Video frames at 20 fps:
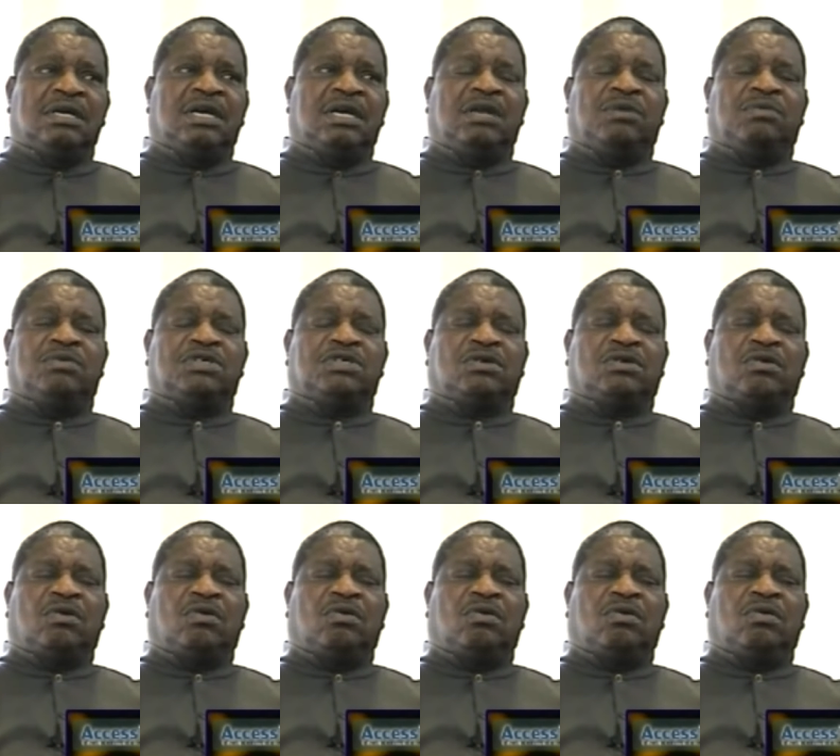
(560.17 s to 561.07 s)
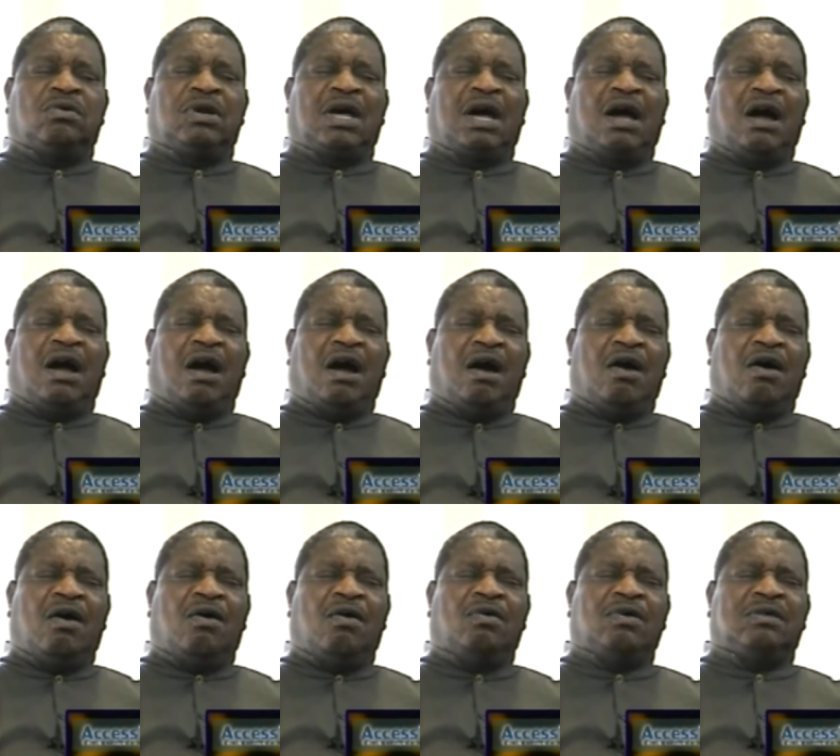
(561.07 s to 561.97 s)
It was called
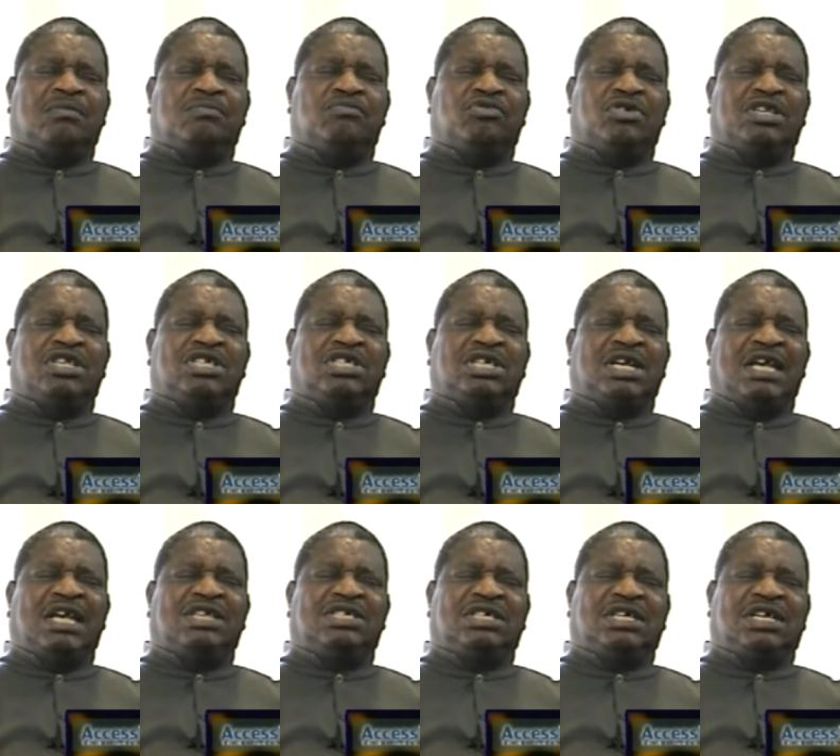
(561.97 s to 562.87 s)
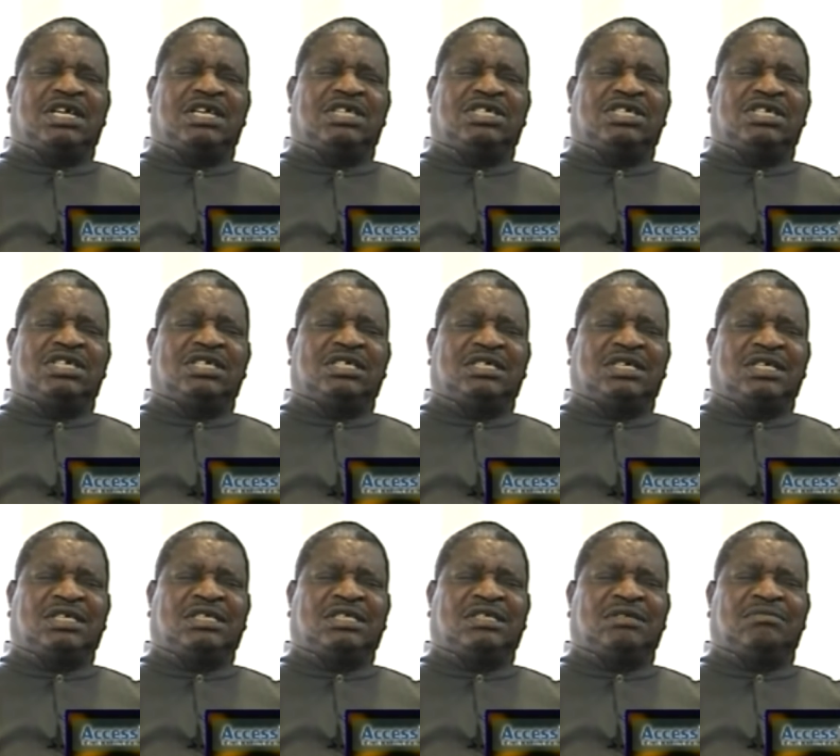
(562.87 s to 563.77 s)
How the British Education
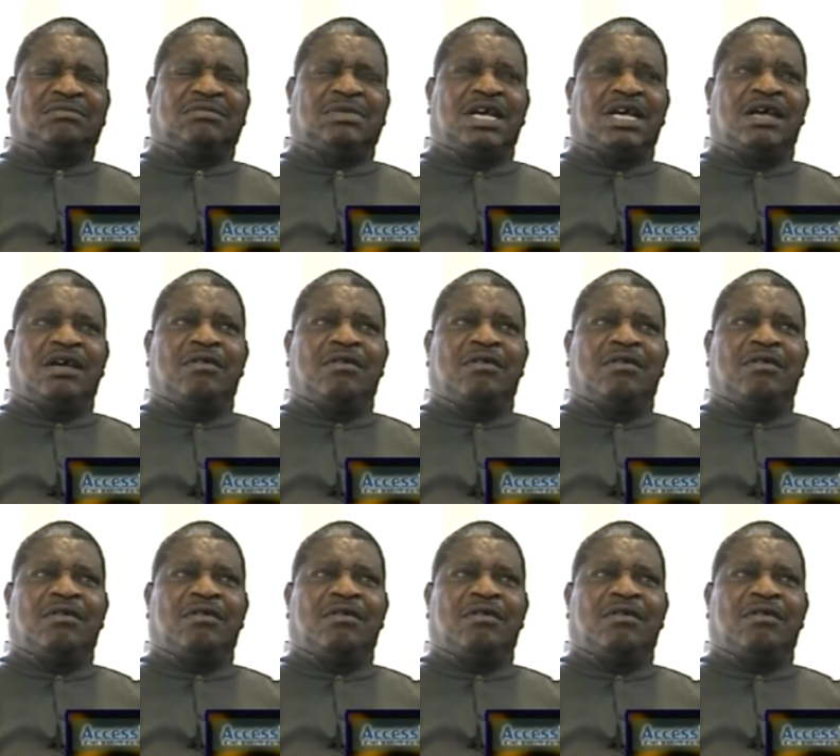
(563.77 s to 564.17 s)
System